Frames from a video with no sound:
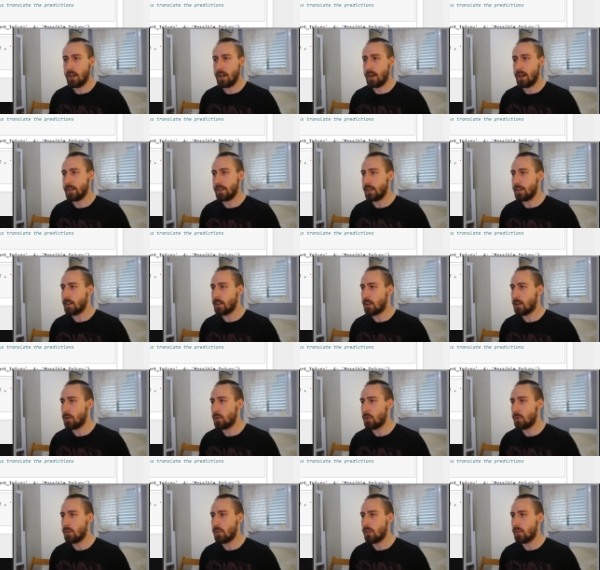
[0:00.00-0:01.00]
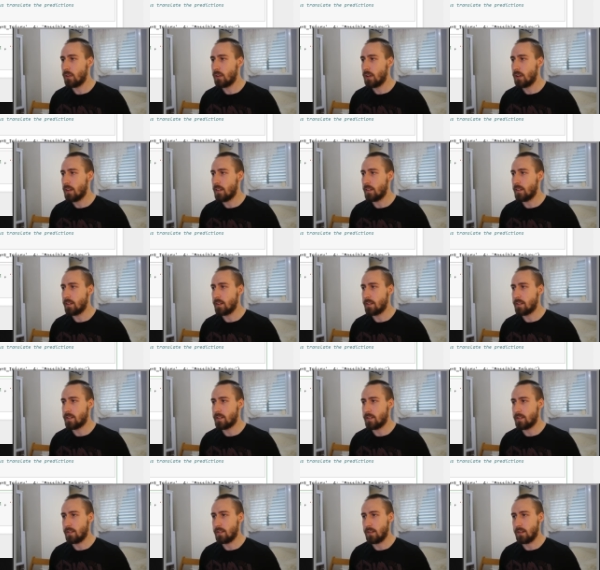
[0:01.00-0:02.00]
I include
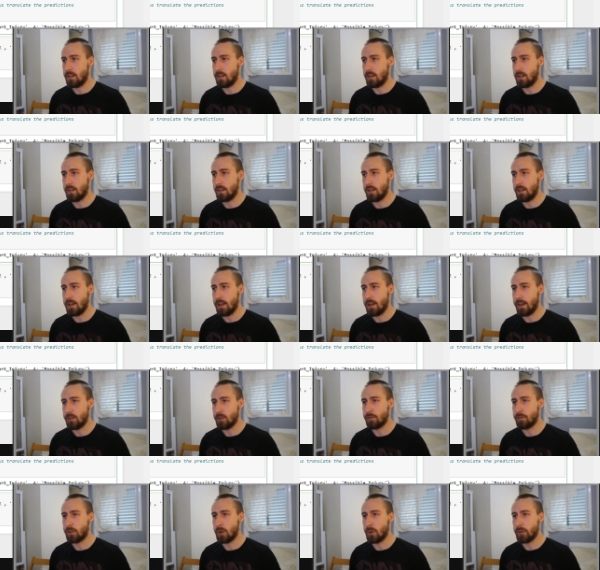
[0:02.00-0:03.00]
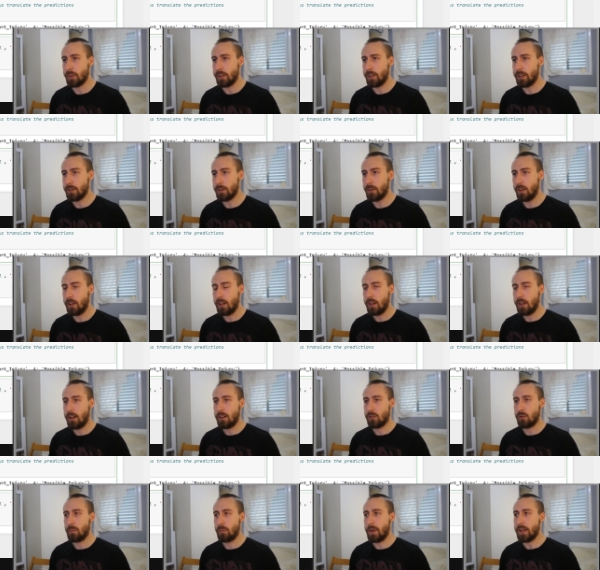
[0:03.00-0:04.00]
this uh, line of code here
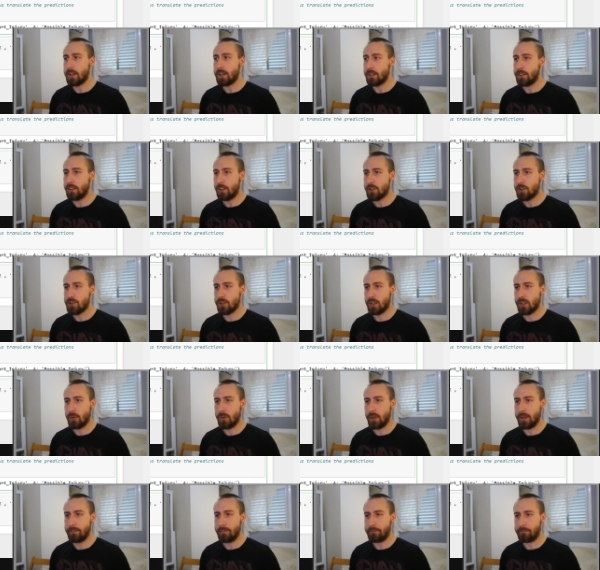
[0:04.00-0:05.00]
to make a dictionary